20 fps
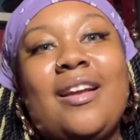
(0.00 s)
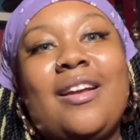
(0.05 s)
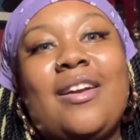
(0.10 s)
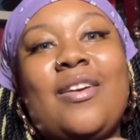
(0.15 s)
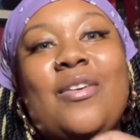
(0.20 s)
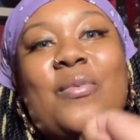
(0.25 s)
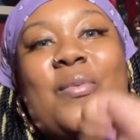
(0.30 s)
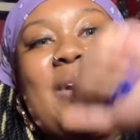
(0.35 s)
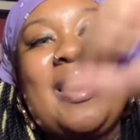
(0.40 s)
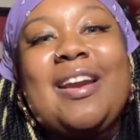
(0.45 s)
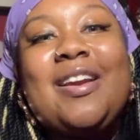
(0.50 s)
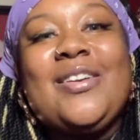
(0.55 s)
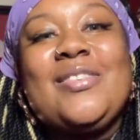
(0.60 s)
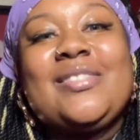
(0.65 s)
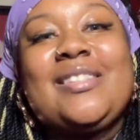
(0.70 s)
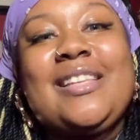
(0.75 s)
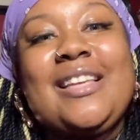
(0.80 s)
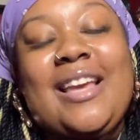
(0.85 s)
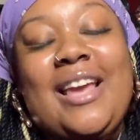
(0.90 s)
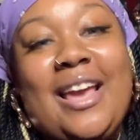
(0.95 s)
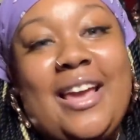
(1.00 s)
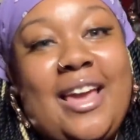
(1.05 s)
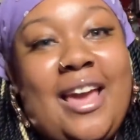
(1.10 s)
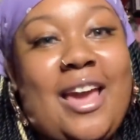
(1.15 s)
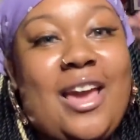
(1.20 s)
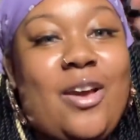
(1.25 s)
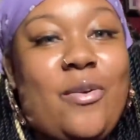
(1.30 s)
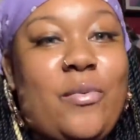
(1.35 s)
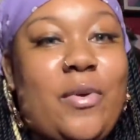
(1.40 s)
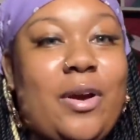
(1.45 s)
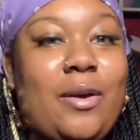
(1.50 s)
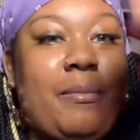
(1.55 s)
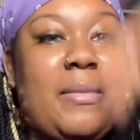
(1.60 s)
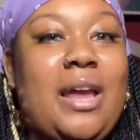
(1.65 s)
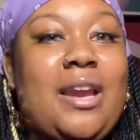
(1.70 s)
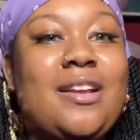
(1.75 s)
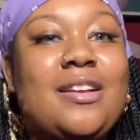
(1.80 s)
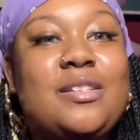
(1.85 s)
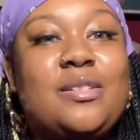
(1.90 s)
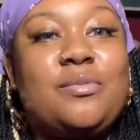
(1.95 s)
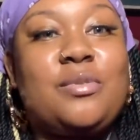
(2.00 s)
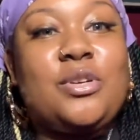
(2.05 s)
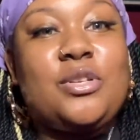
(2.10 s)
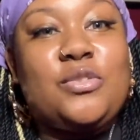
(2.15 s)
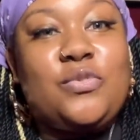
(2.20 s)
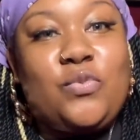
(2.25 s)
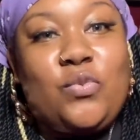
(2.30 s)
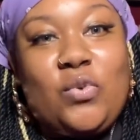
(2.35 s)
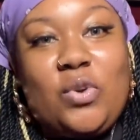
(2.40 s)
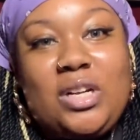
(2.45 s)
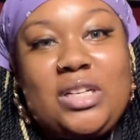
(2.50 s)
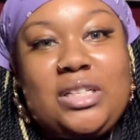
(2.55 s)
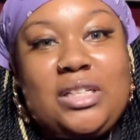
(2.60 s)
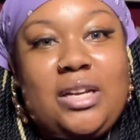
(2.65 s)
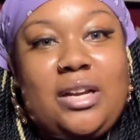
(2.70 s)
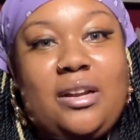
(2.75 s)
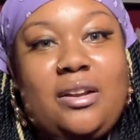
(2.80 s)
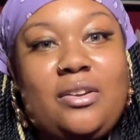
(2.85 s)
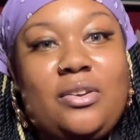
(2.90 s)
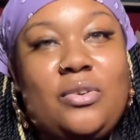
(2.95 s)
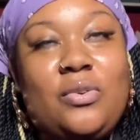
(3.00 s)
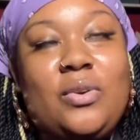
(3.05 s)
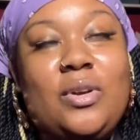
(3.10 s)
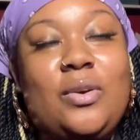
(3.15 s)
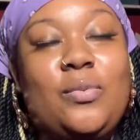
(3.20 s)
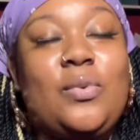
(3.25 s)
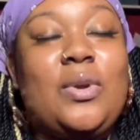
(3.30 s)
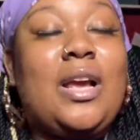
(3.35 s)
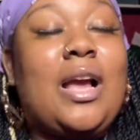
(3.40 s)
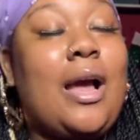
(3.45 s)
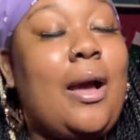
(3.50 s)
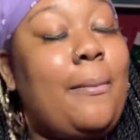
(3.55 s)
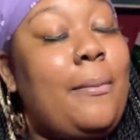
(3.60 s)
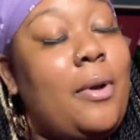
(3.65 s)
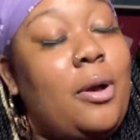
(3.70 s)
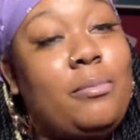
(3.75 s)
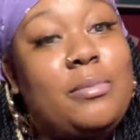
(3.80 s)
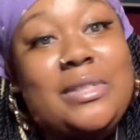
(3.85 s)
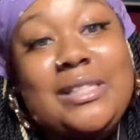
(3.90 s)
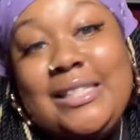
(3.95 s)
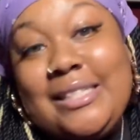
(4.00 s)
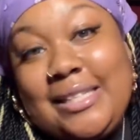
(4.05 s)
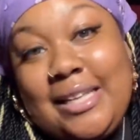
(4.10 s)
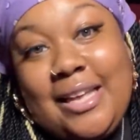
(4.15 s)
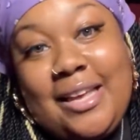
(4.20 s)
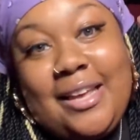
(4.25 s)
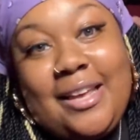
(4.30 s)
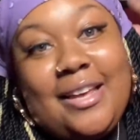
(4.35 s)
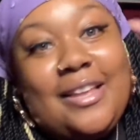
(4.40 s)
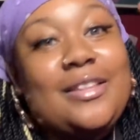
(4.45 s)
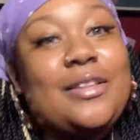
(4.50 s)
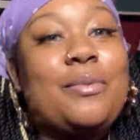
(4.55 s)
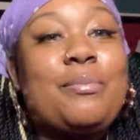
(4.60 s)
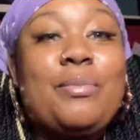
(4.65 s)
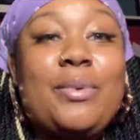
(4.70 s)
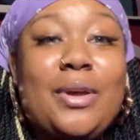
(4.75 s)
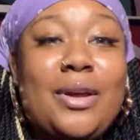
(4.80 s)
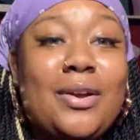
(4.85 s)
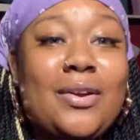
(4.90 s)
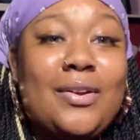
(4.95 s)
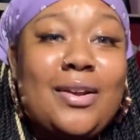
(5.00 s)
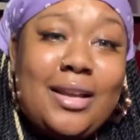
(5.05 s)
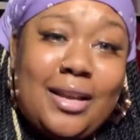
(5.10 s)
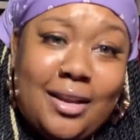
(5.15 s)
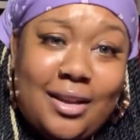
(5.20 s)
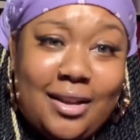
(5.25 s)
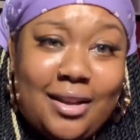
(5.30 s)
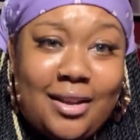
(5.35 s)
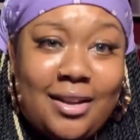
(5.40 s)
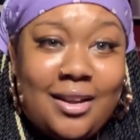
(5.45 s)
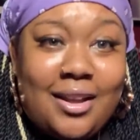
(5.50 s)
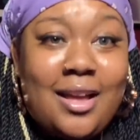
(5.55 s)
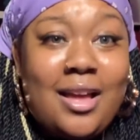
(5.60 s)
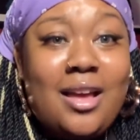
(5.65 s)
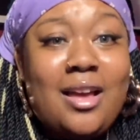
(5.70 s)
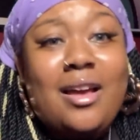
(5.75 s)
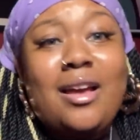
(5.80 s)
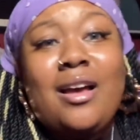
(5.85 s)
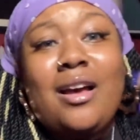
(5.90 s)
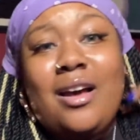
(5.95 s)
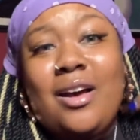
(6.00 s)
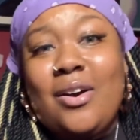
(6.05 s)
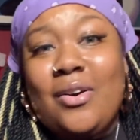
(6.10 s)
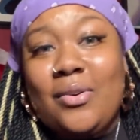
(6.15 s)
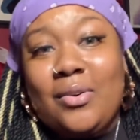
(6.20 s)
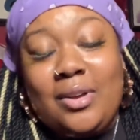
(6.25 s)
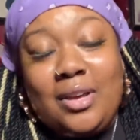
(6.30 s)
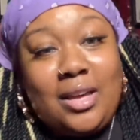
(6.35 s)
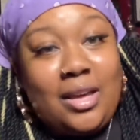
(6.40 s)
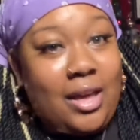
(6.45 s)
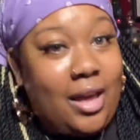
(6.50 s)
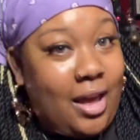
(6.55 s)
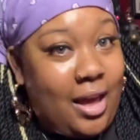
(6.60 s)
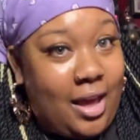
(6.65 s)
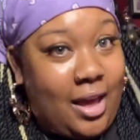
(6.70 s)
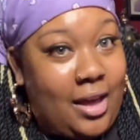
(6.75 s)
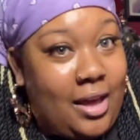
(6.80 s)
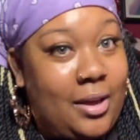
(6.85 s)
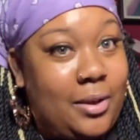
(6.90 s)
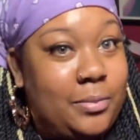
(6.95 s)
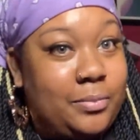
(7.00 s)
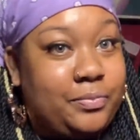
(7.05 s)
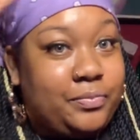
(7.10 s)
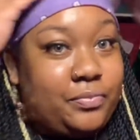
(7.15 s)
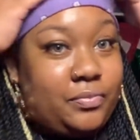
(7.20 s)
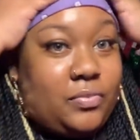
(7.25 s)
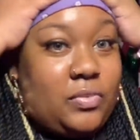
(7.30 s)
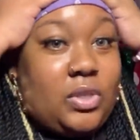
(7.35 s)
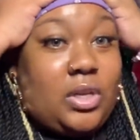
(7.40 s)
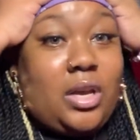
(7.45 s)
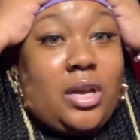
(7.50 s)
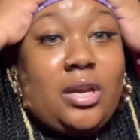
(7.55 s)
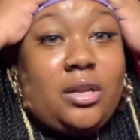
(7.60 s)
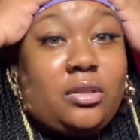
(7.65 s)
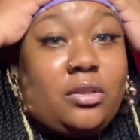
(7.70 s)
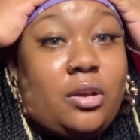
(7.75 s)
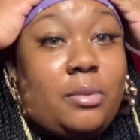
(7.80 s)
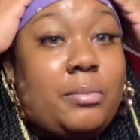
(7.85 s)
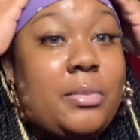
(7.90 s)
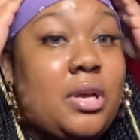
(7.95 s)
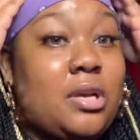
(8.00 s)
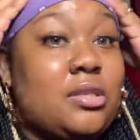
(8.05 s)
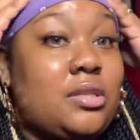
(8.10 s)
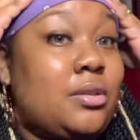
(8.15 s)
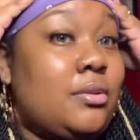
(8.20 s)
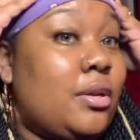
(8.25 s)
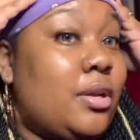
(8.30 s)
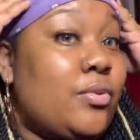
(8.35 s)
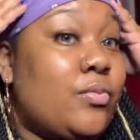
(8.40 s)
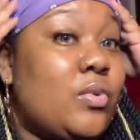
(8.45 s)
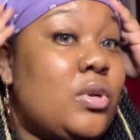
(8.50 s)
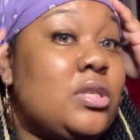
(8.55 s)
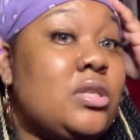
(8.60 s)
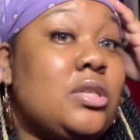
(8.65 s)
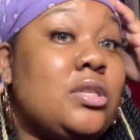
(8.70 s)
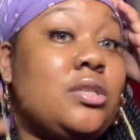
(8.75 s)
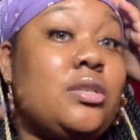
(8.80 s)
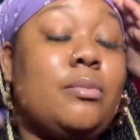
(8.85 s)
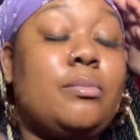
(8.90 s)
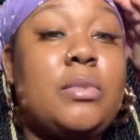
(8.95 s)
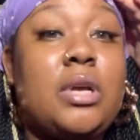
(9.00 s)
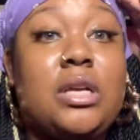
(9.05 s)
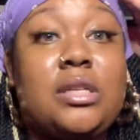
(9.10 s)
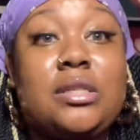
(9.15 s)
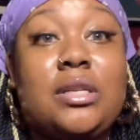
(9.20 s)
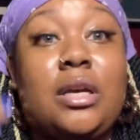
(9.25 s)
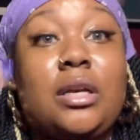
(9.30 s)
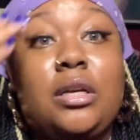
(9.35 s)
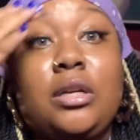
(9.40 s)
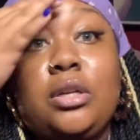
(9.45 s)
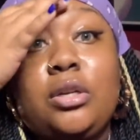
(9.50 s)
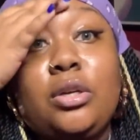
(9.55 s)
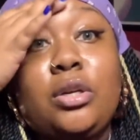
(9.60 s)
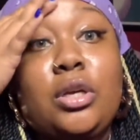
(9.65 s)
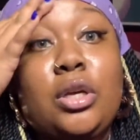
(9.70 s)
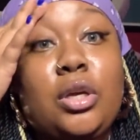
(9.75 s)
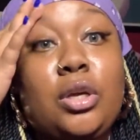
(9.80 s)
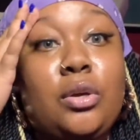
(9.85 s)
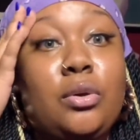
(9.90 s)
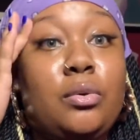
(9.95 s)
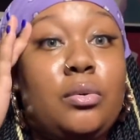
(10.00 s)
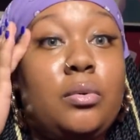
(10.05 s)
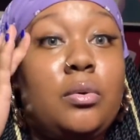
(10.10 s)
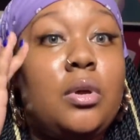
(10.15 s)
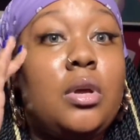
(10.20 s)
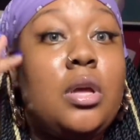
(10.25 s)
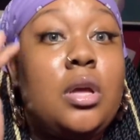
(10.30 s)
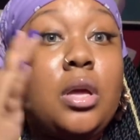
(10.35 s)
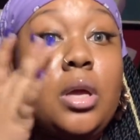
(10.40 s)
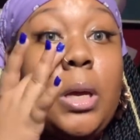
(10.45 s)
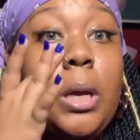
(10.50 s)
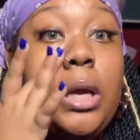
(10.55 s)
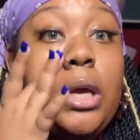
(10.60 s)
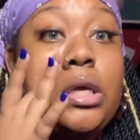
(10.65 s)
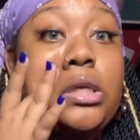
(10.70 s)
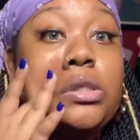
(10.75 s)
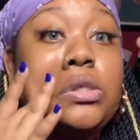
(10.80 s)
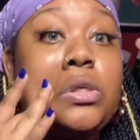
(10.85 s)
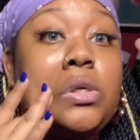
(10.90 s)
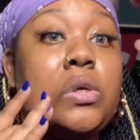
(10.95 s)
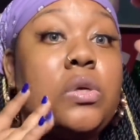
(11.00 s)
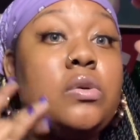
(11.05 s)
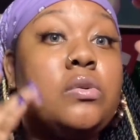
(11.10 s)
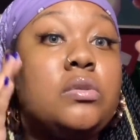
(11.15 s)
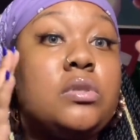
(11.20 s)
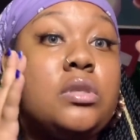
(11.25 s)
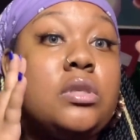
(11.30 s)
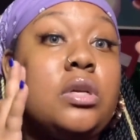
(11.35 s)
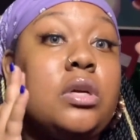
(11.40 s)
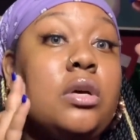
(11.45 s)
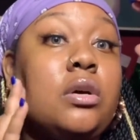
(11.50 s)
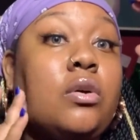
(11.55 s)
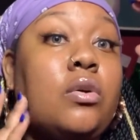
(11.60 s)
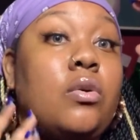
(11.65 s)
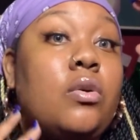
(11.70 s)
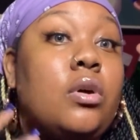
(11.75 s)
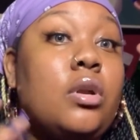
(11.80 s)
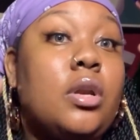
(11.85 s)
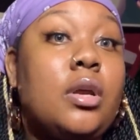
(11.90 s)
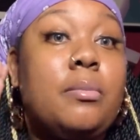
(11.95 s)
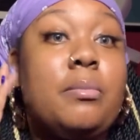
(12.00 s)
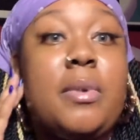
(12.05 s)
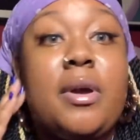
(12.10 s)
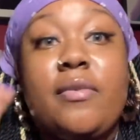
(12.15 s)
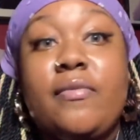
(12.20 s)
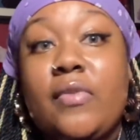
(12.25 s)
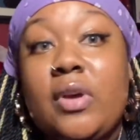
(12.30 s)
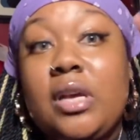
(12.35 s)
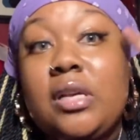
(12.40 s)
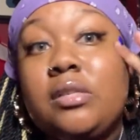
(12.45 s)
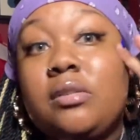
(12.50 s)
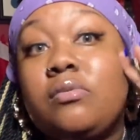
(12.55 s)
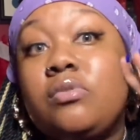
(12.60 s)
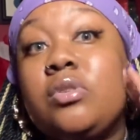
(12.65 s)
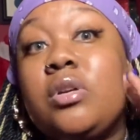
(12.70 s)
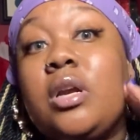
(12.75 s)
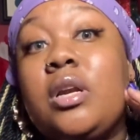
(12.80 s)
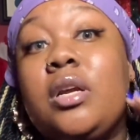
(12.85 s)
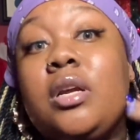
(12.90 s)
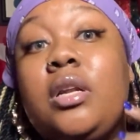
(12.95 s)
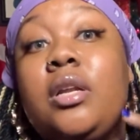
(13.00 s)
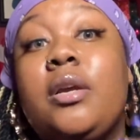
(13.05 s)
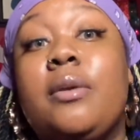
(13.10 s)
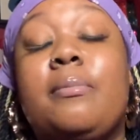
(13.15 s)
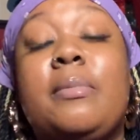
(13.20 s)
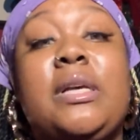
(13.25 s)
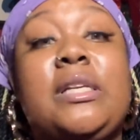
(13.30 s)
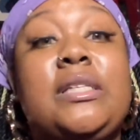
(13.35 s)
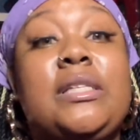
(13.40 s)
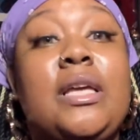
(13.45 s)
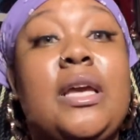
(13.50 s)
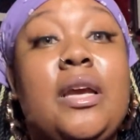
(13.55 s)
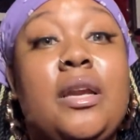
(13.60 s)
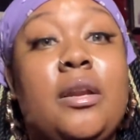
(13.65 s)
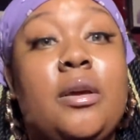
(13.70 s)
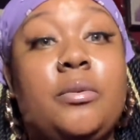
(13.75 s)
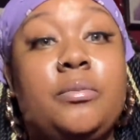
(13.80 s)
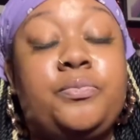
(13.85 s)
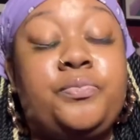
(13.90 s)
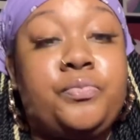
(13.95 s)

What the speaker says: What it do, TK gang? Welcome back to Us Plus 4 channel, and we got Mama T in the building. Okay, so I had thought me on some earrings or something, y'all, so I could look cute. Excuse the oil on my face, I'm trying to clear my skin up.